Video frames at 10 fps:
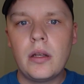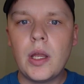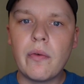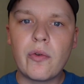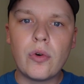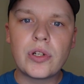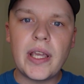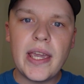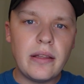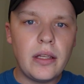Now, of course,
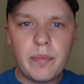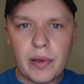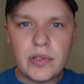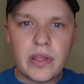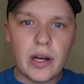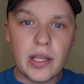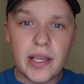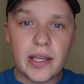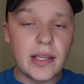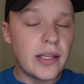
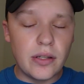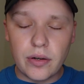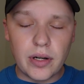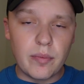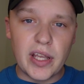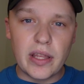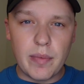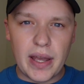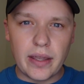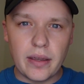£18.36 is not going to break the
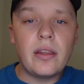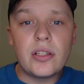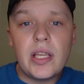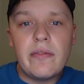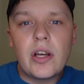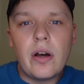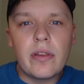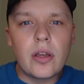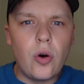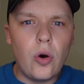bank. It doesn't even cover
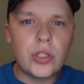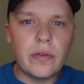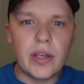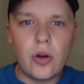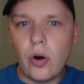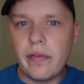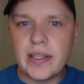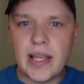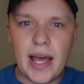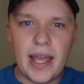the cost of the
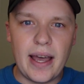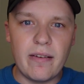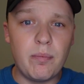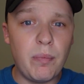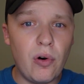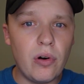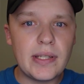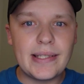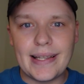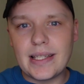coffees that I have bought
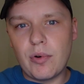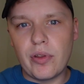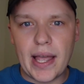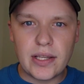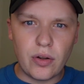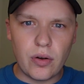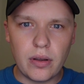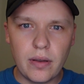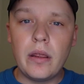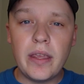since I bought that
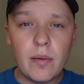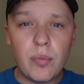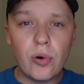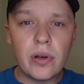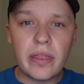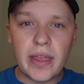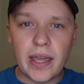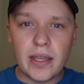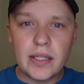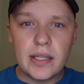stock. The important thing
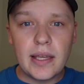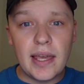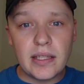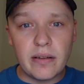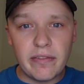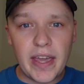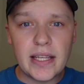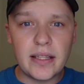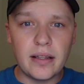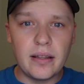is, it's
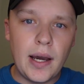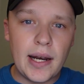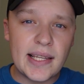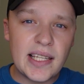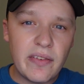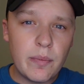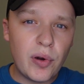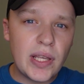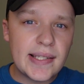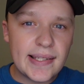invested, and a
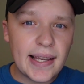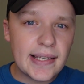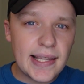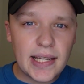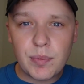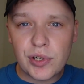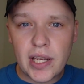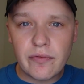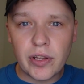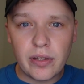
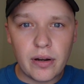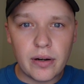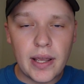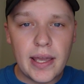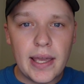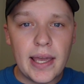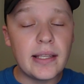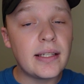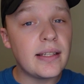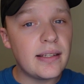7.66% return
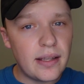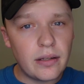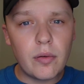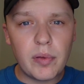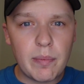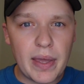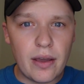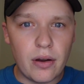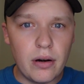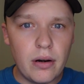is considerably
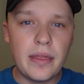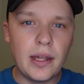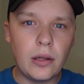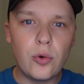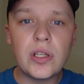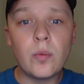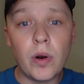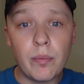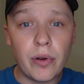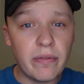better than losing
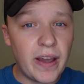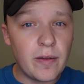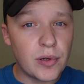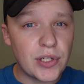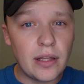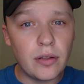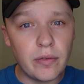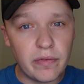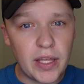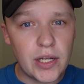1.5% to
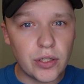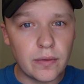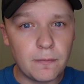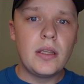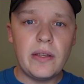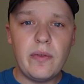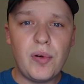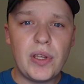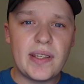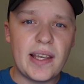inflation.
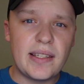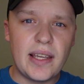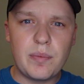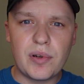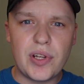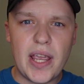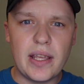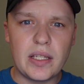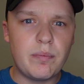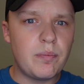7.66%
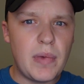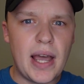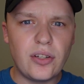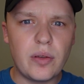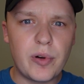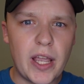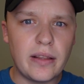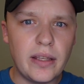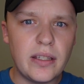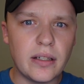is actually pretty
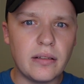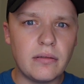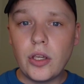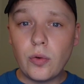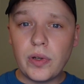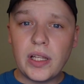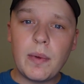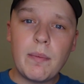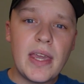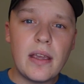decent. You don't need to
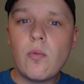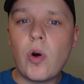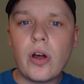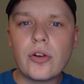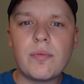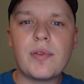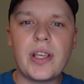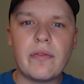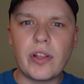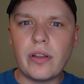be making
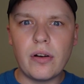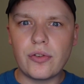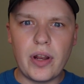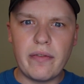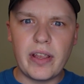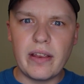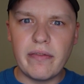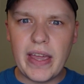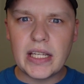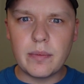100% returns on every
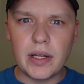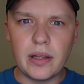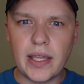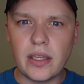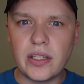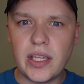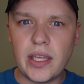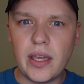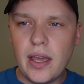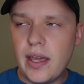investment like you
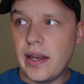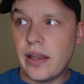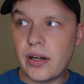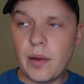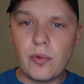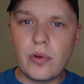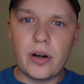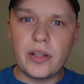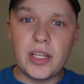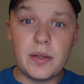see in the
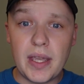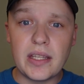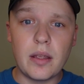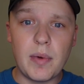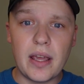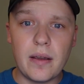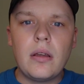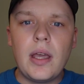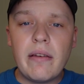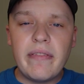cryptocurrency space at the minute.
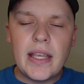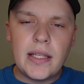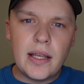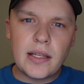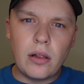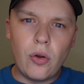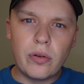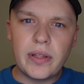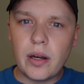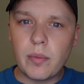Investing is a
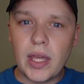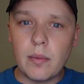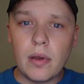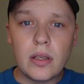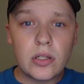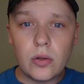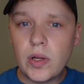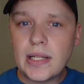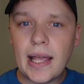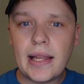long-term game. Slow
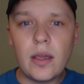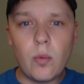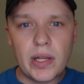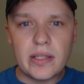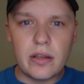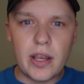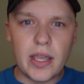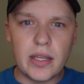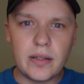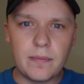and steady wins the
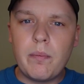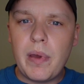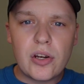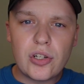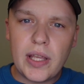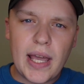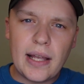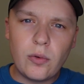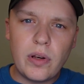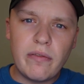race. Personally, I
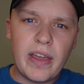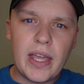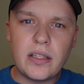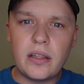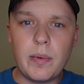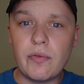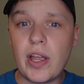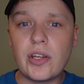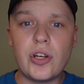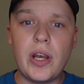don't invest to be
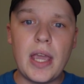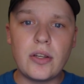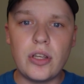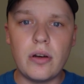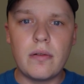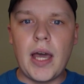rich next year.